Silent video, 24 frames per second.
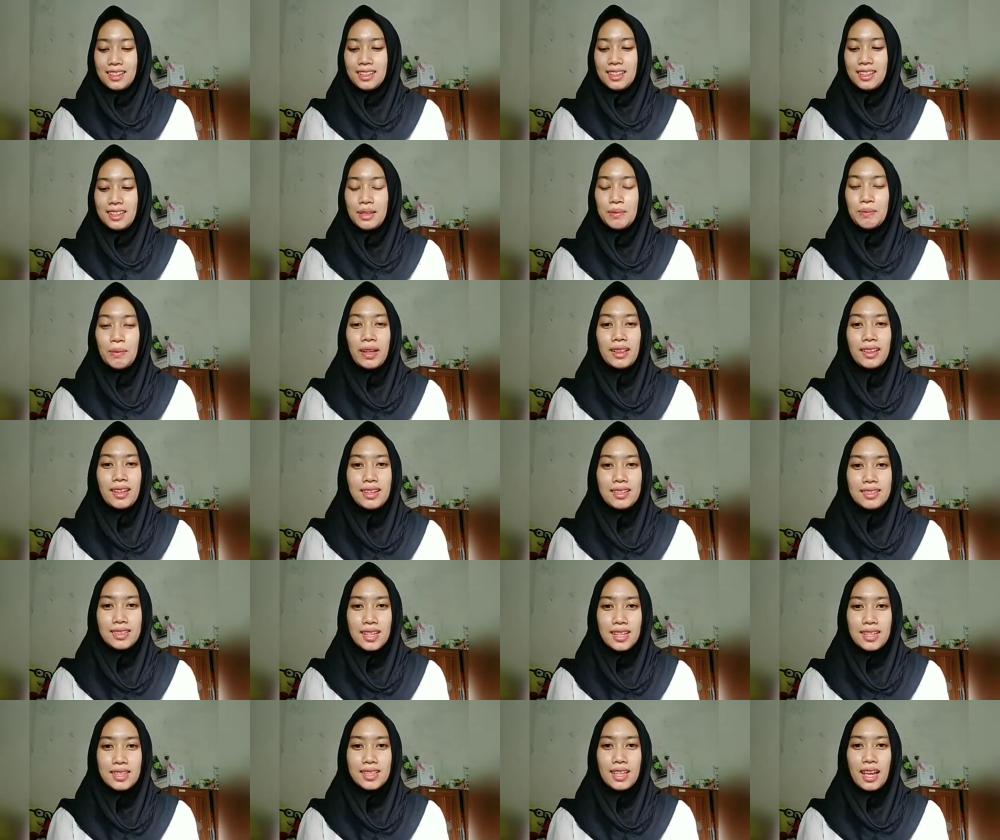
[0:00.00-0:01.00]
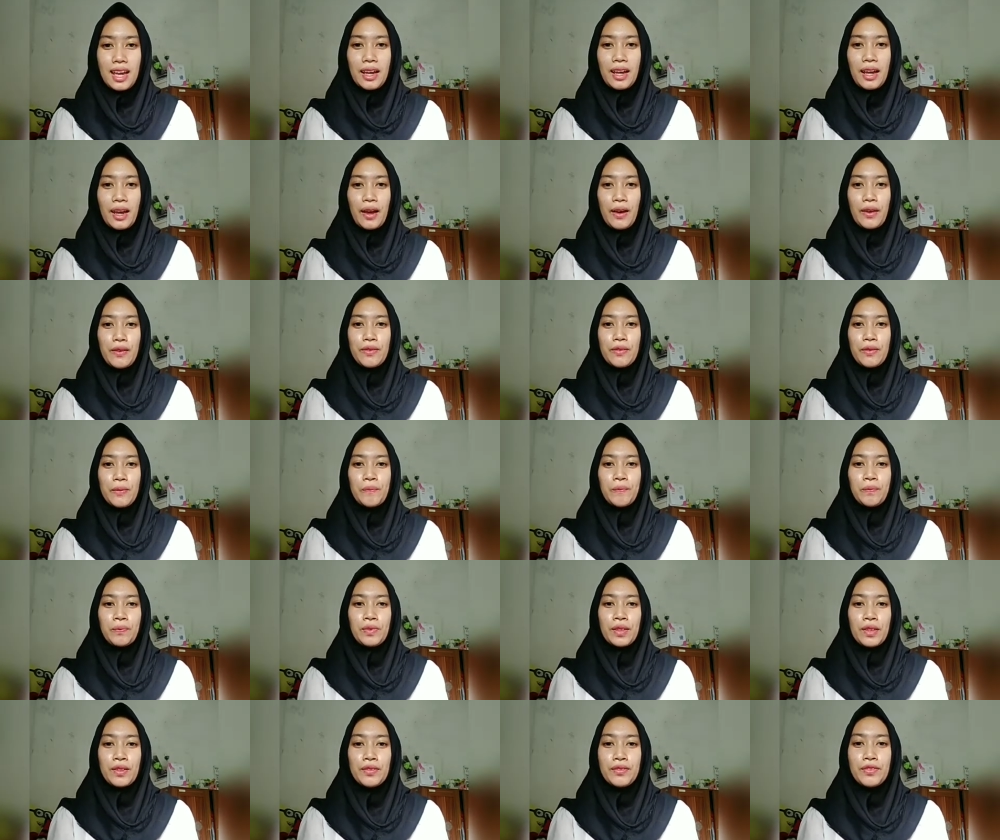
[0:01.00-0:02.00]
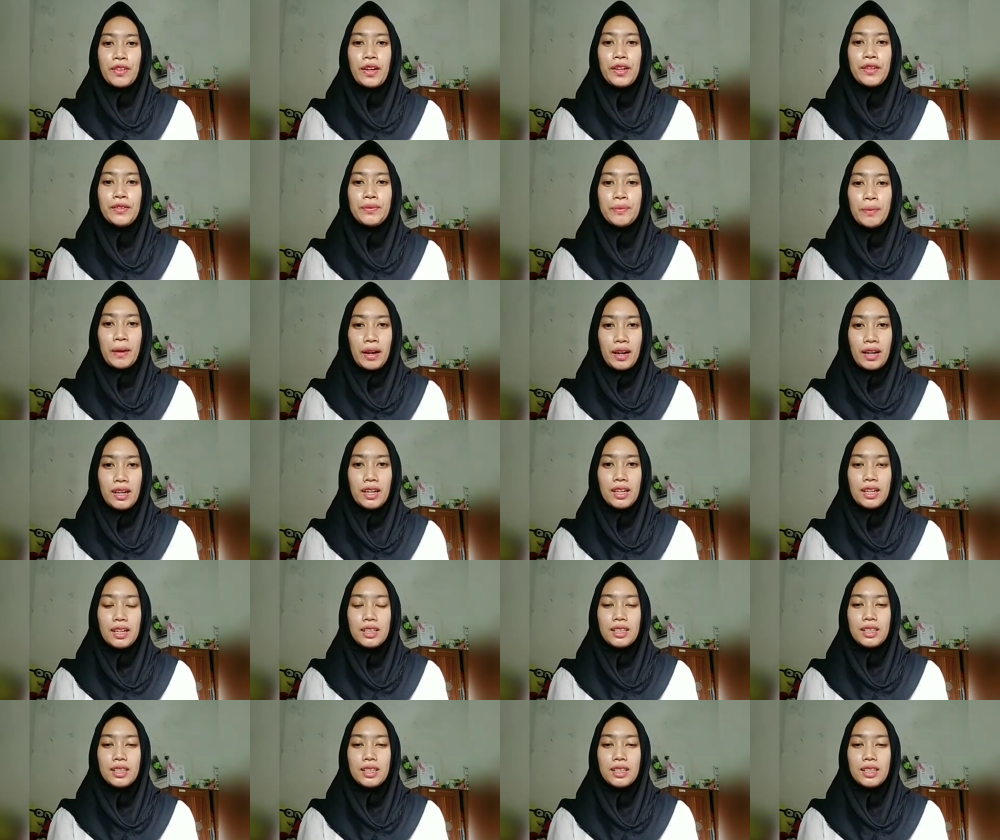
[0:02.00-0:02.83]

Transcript: In my thesis, I have 5 parts: